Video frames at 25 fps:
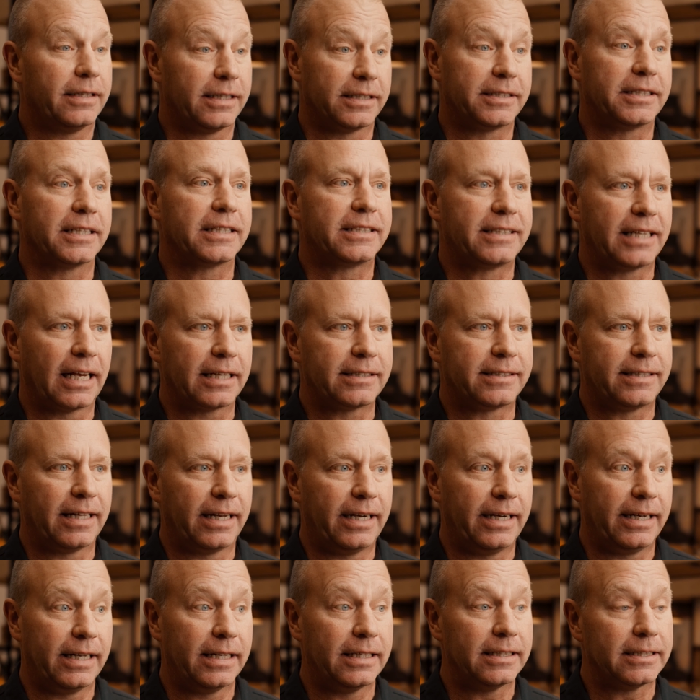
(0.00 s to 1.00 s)
success
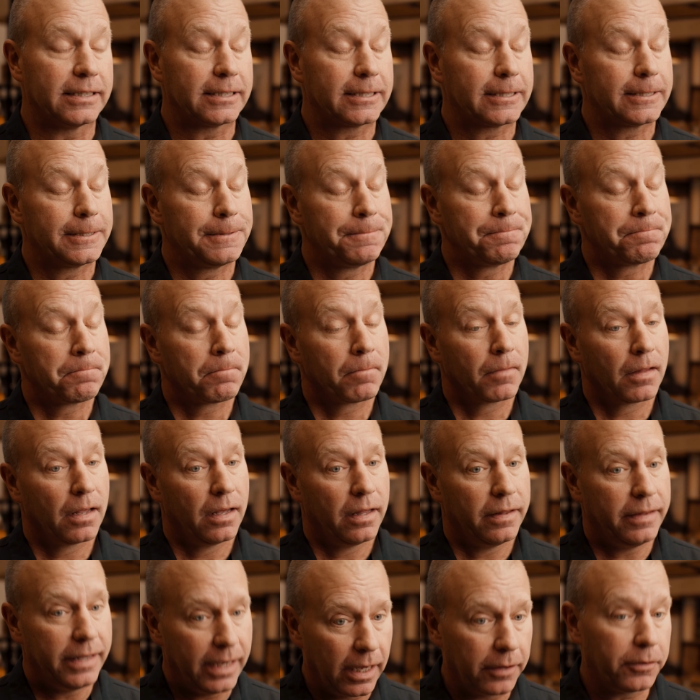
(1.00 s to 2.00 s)
that it is.
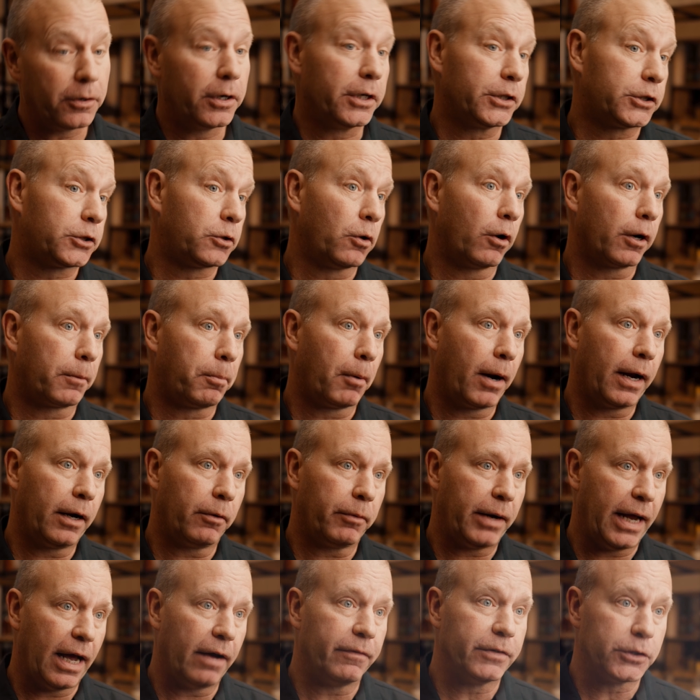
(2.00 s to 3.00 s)
The other historic
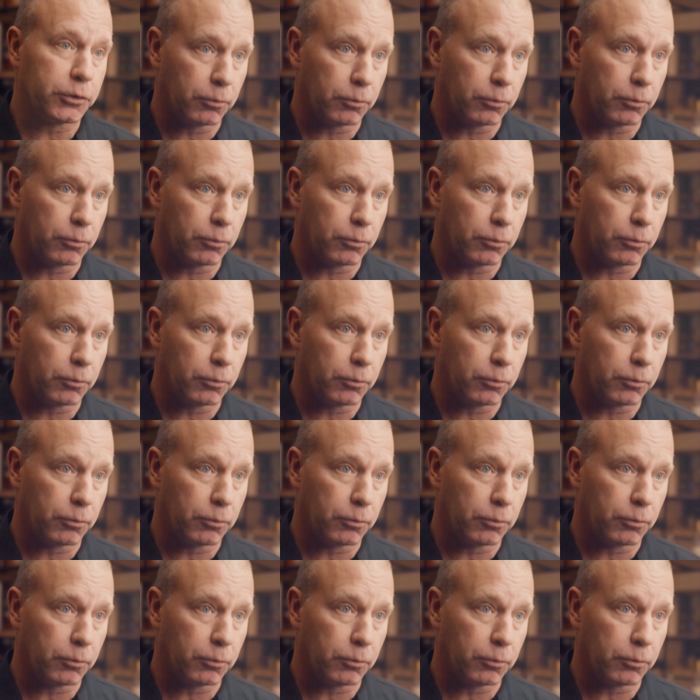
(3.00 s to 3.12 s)
brand we have is